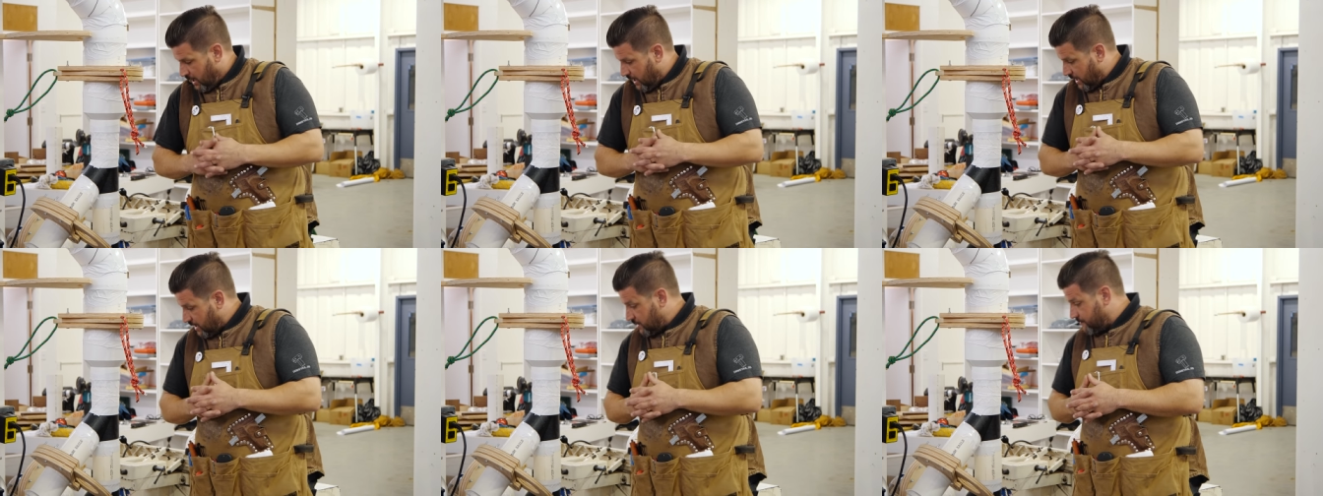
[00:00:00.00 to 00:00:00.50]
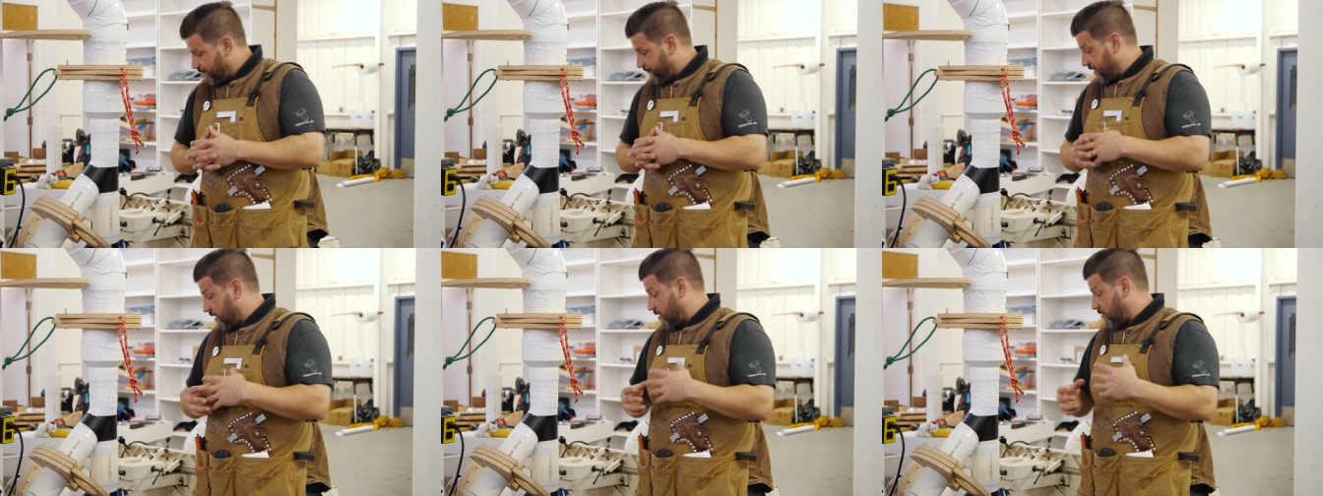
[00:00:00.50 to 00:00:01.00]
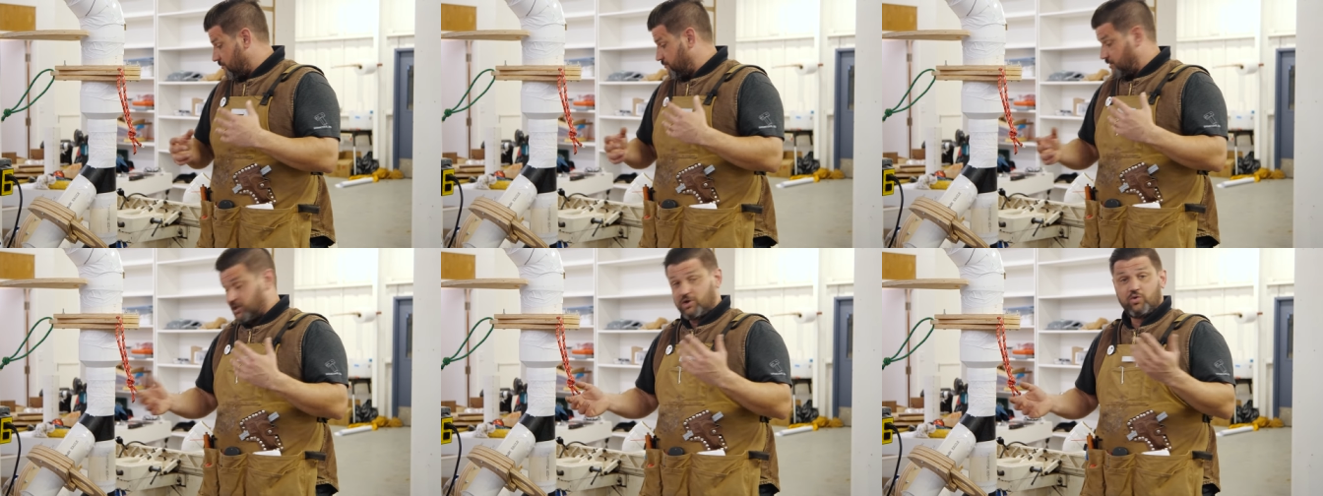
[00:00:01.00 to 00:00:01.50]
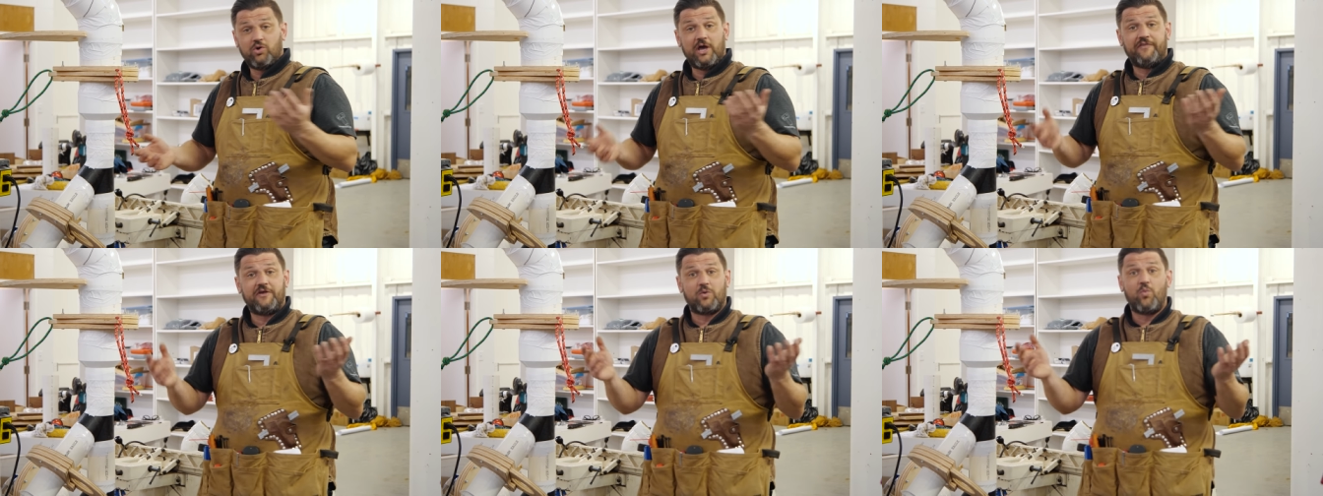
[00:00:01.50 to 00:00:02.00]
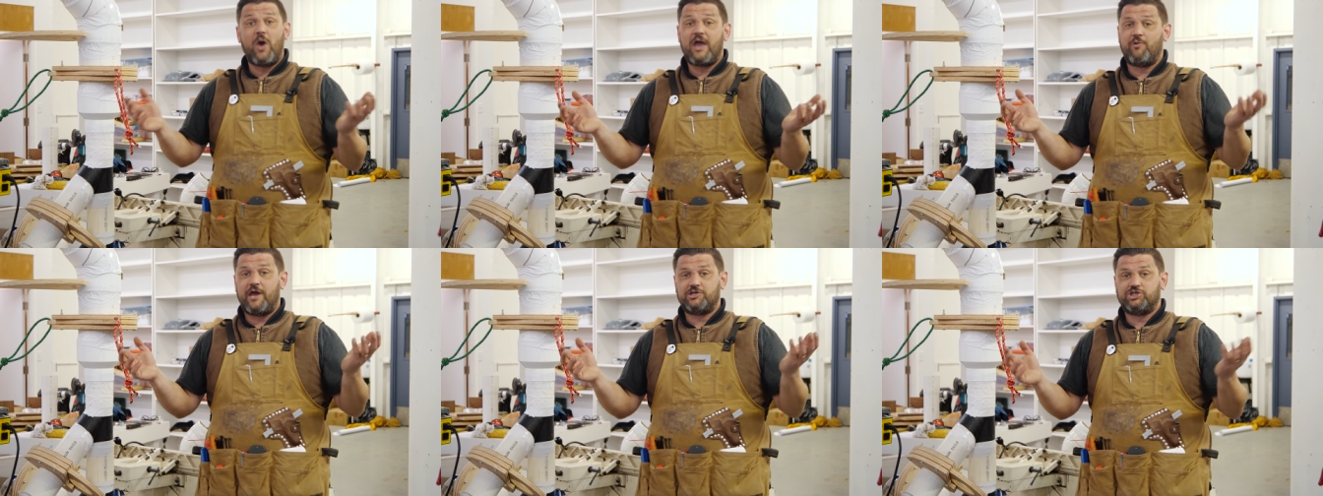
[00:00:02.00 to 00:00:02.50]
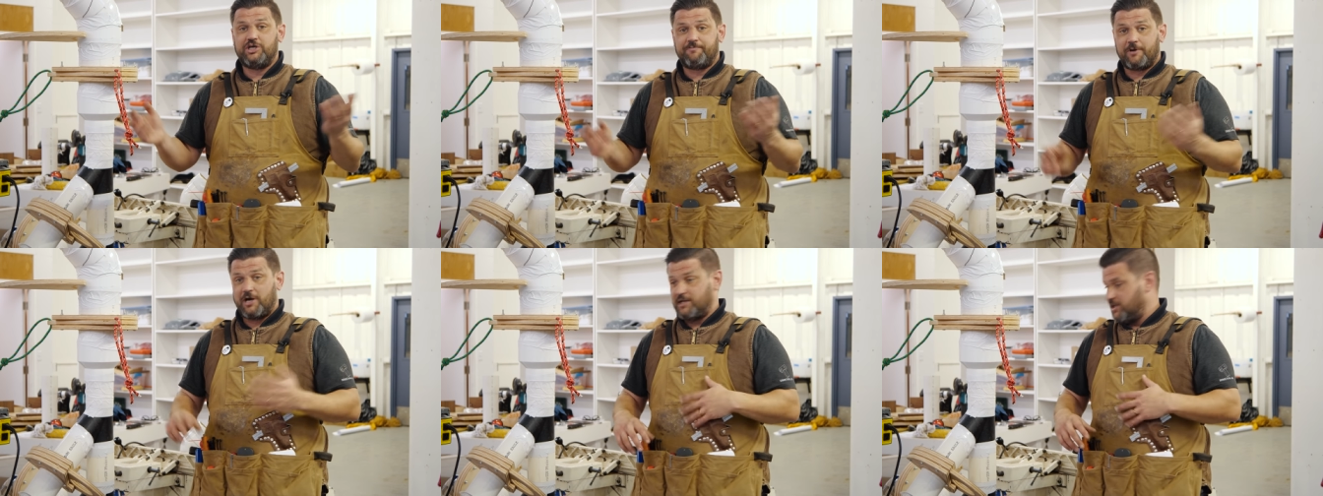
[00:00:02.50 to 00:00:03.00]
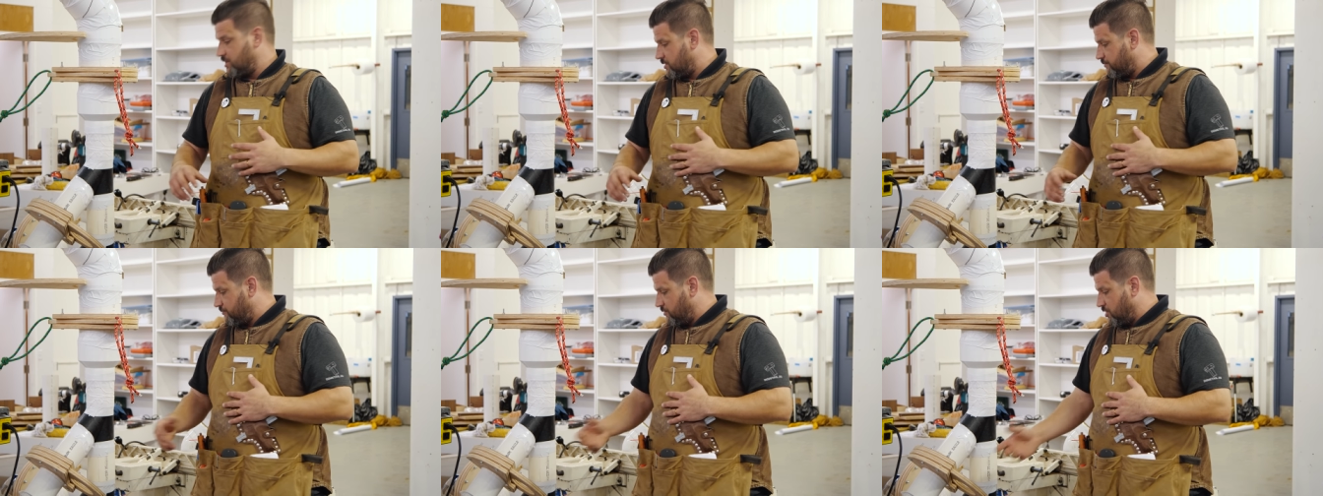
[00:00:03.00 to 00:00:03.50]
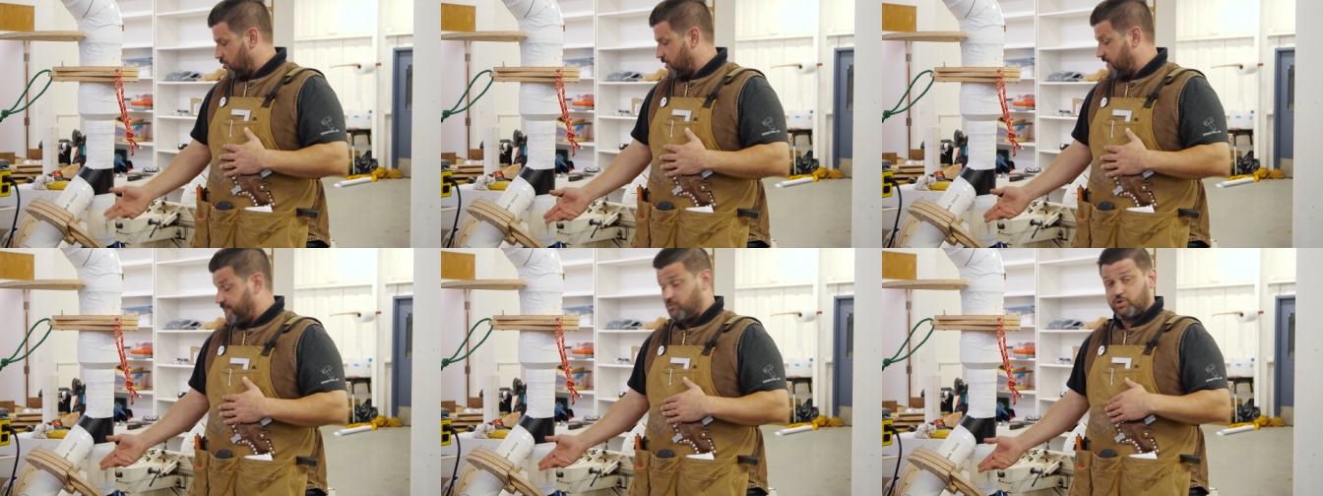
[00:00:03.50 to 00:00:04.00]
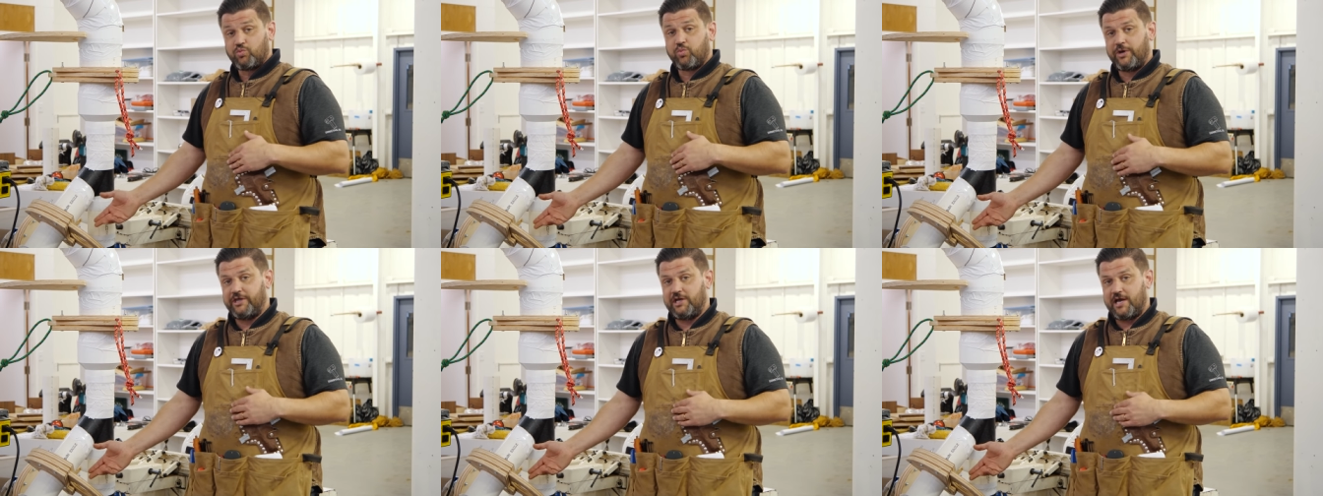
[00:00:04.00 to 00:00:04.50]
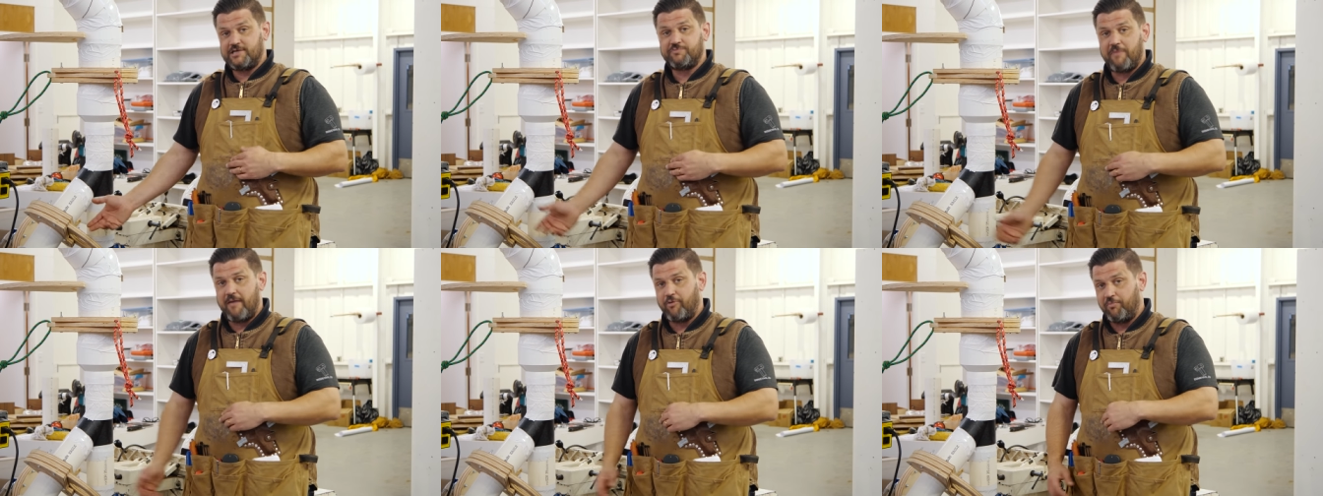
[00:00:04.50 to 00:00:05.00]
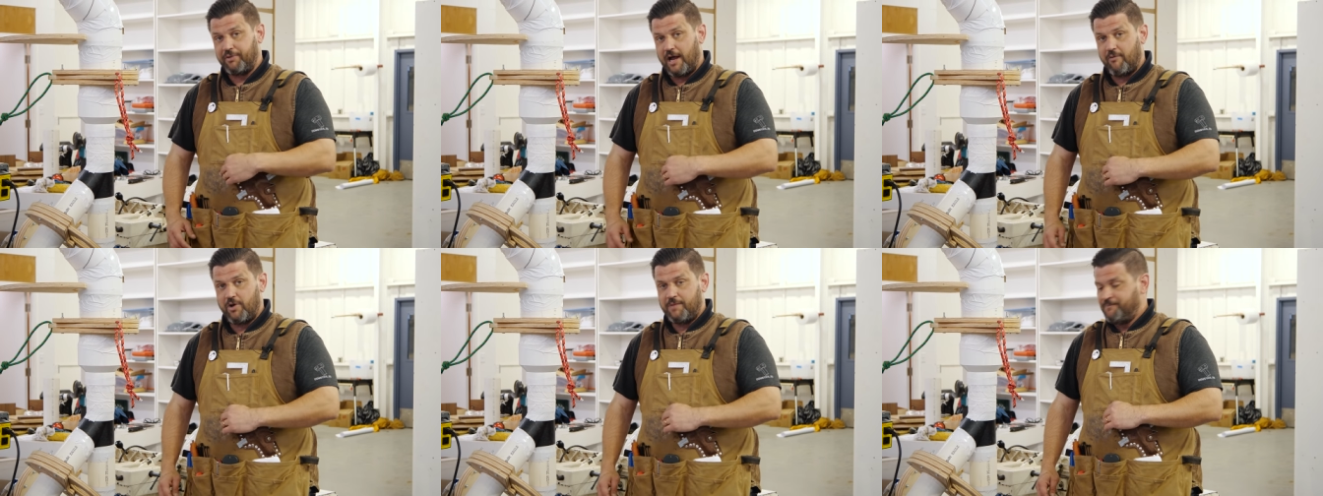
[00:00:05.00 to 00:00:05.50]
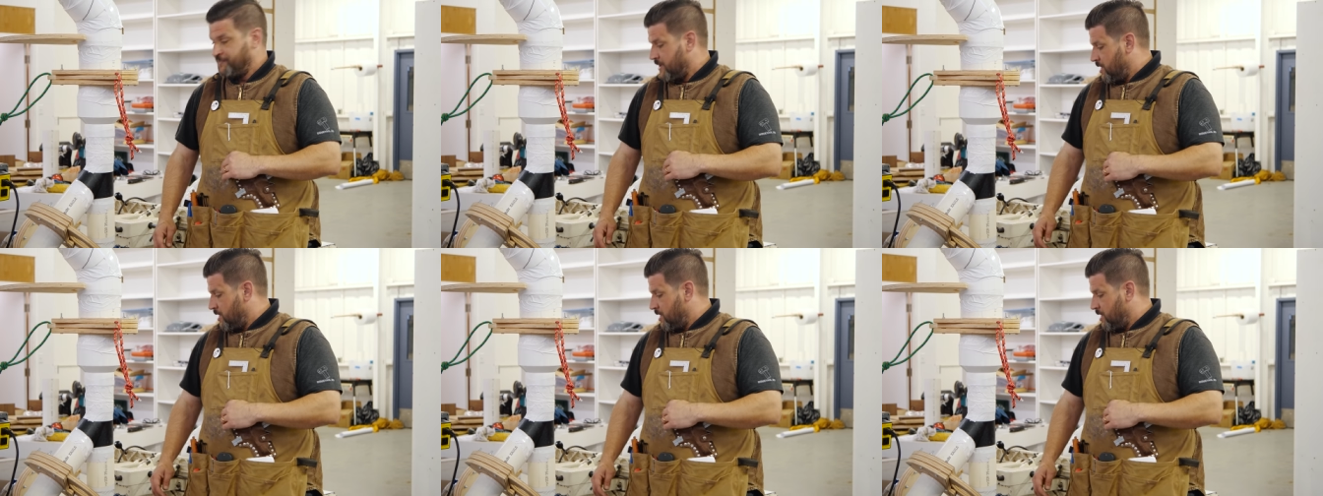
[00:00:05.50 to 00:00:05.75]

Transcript: And they're really cool, and they're way, way cheaper. I think, you know, even with really nice maple plywood,